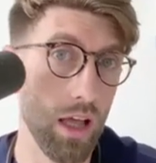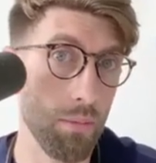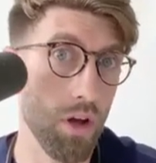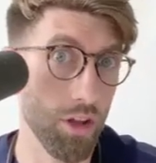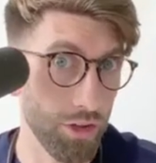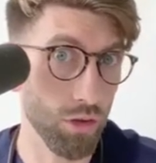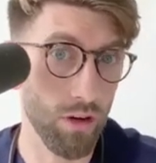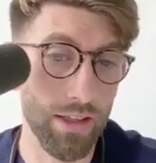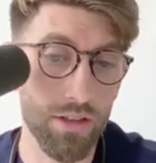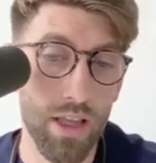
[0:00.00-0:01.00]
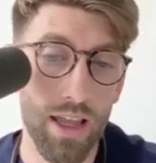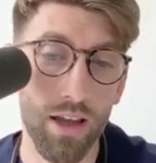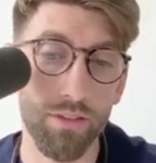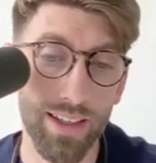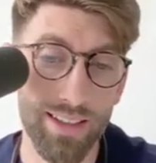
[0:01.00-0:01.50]
undergrads, and for
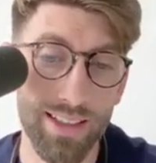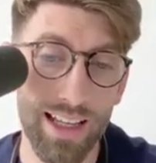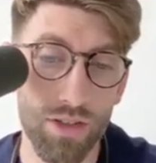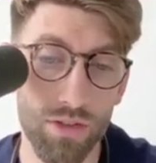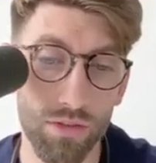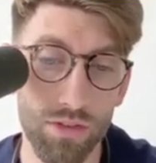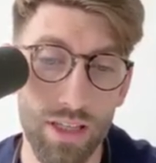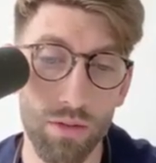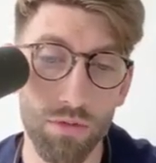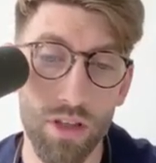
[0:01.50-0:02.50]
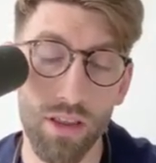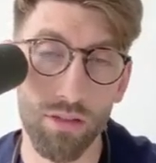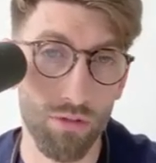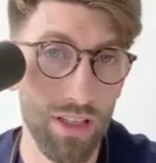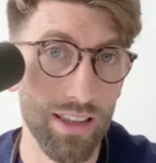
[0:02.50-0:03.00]
internationals it was
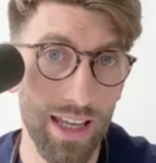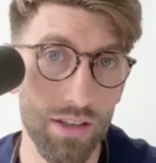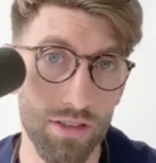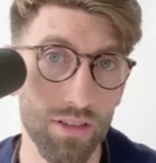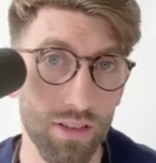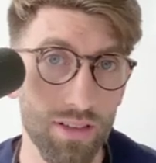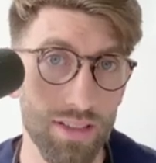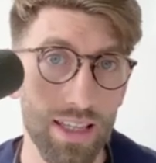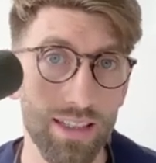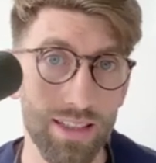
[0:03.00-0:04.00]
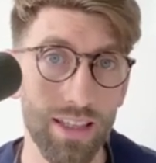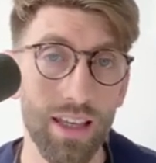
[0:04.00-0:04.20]
3,060.